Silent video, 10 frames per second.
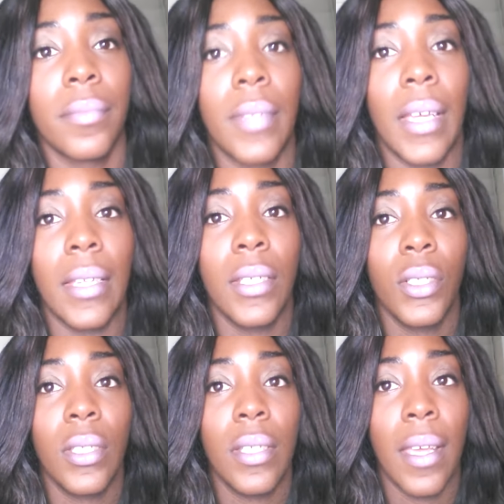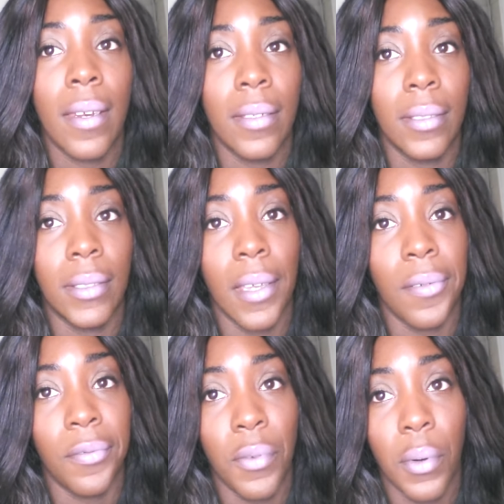I initially had it set
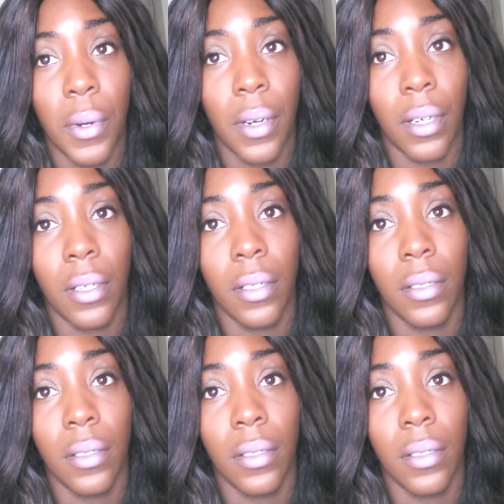for